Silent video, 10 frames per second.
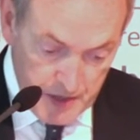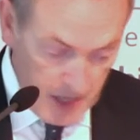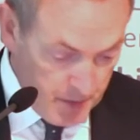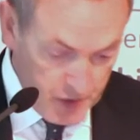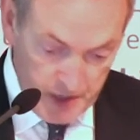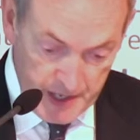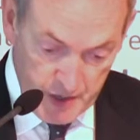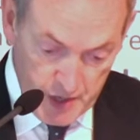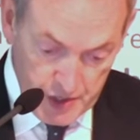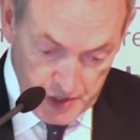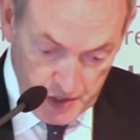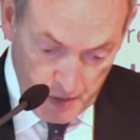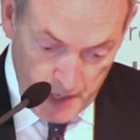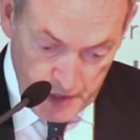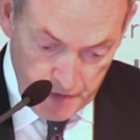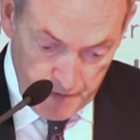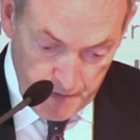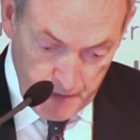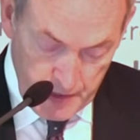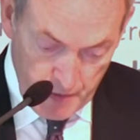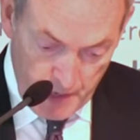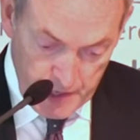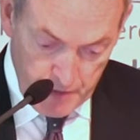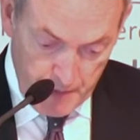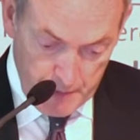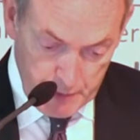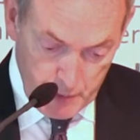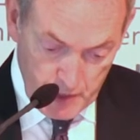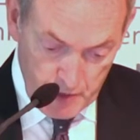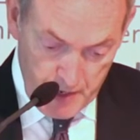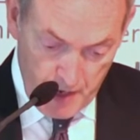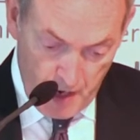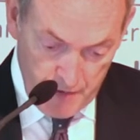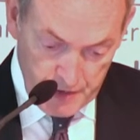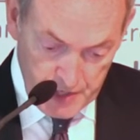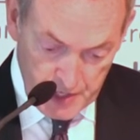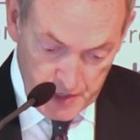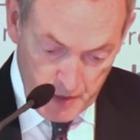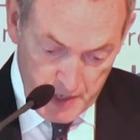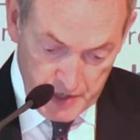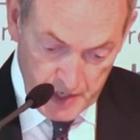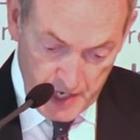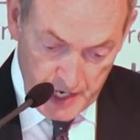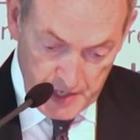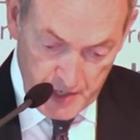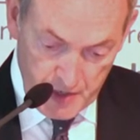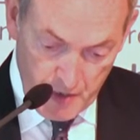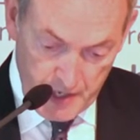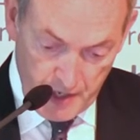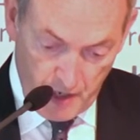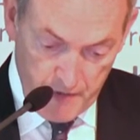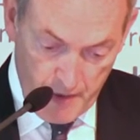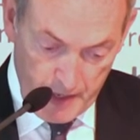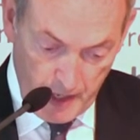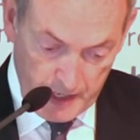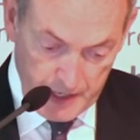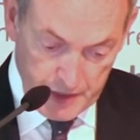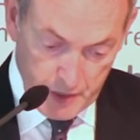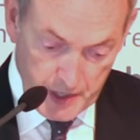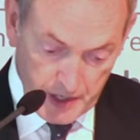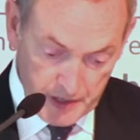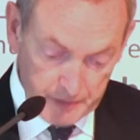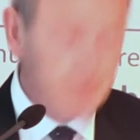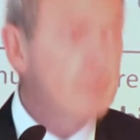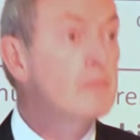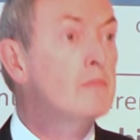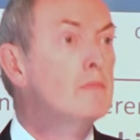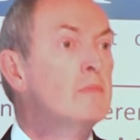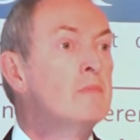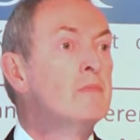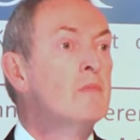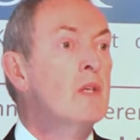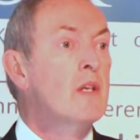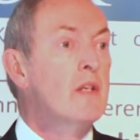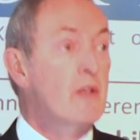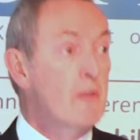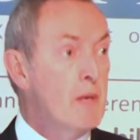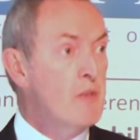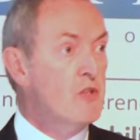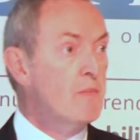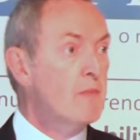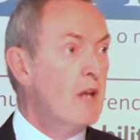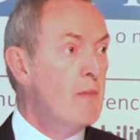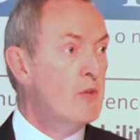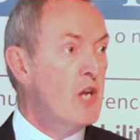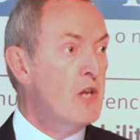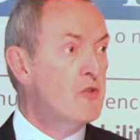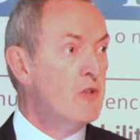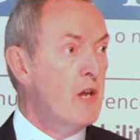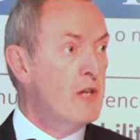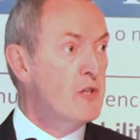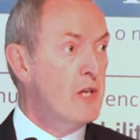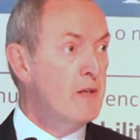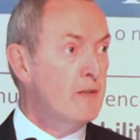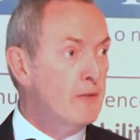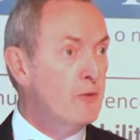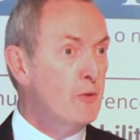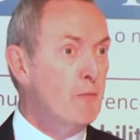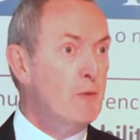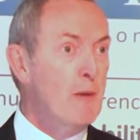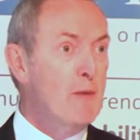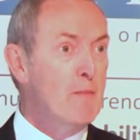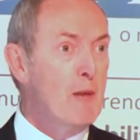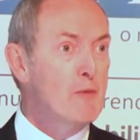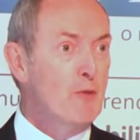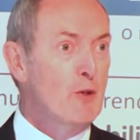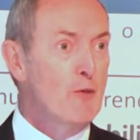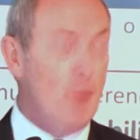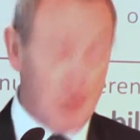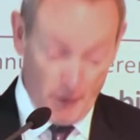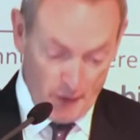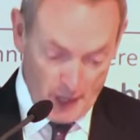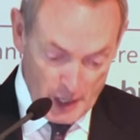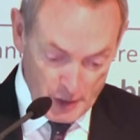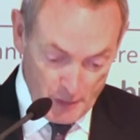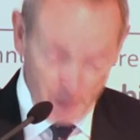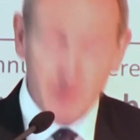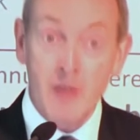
temperature increases in the range of perhaps between 3.5 and 6 degrees centigrade are very likely to occur. Now, there may be some climate change deniers here. That's a debate perhaps for another occasion.